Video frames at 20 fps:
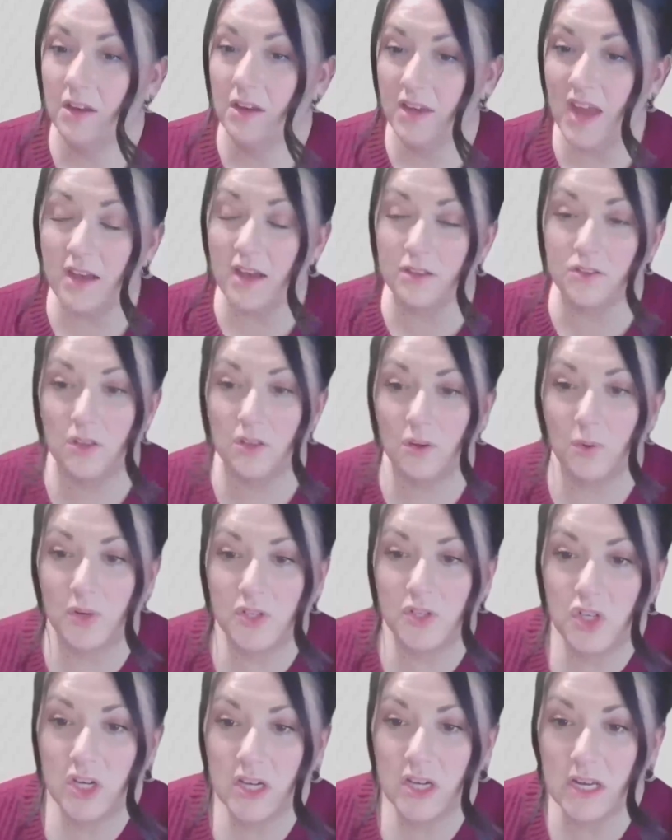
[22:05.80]
Yeah, so the
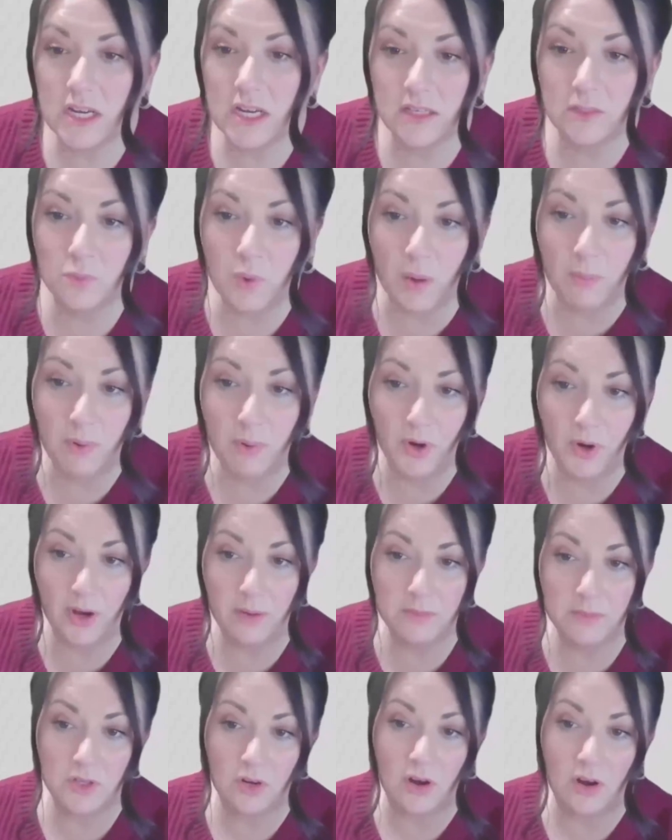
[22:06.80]
question is what
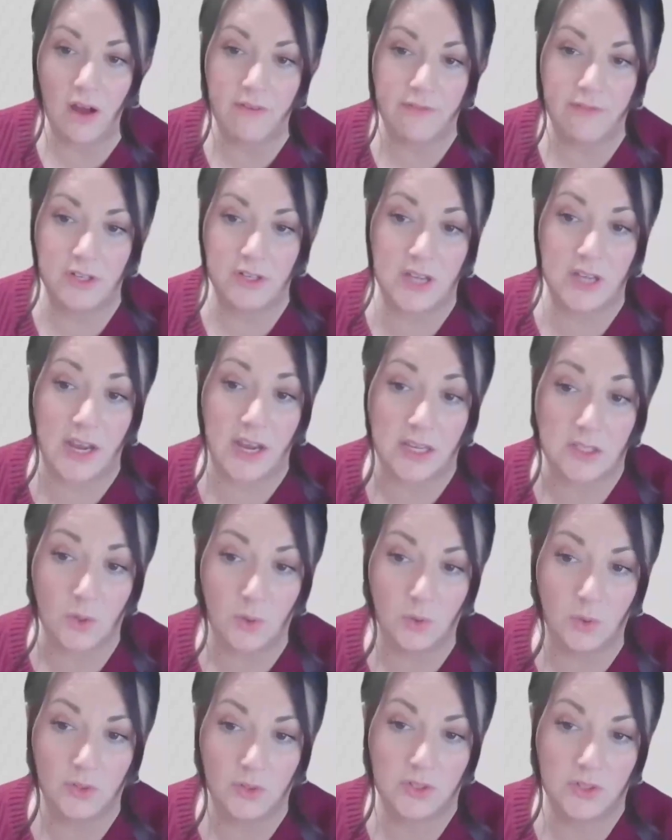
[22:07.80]
programs are offered to high
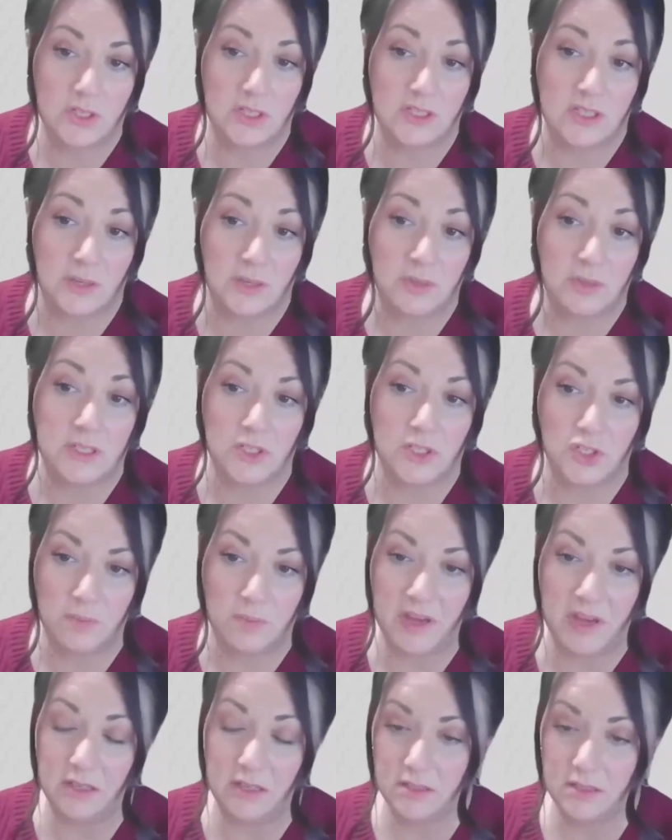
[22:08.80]
schoolers to see what
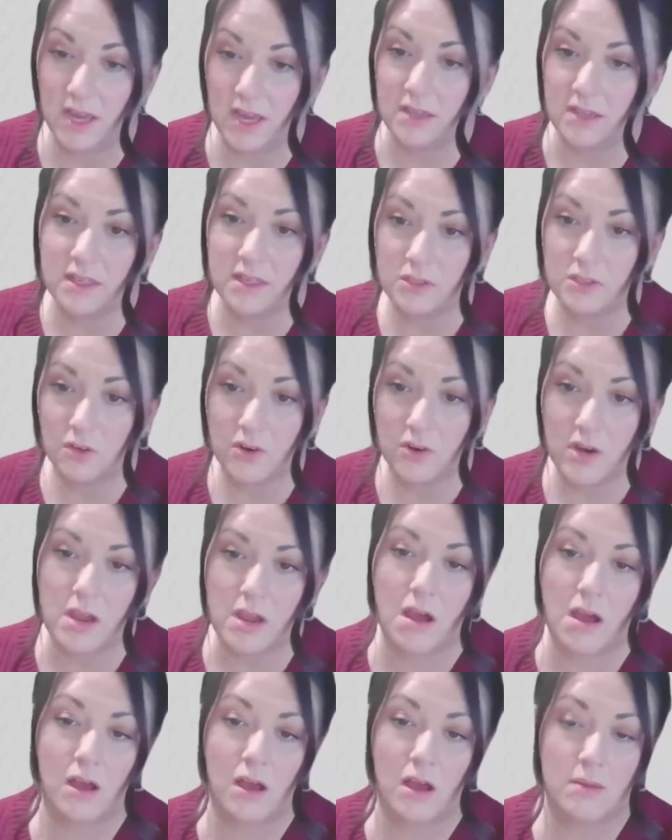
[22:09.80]
DigiPen is like? That's a great
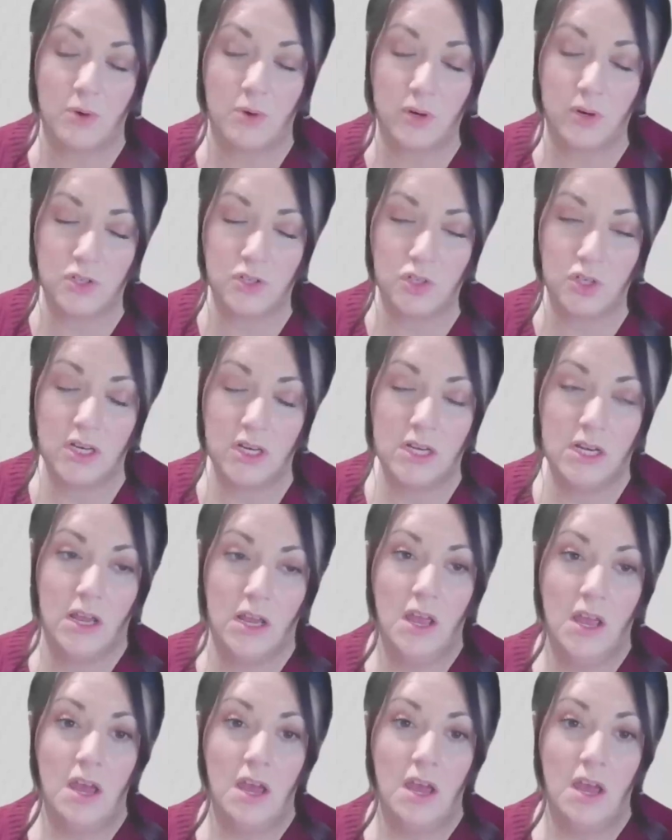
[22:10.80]
um, question.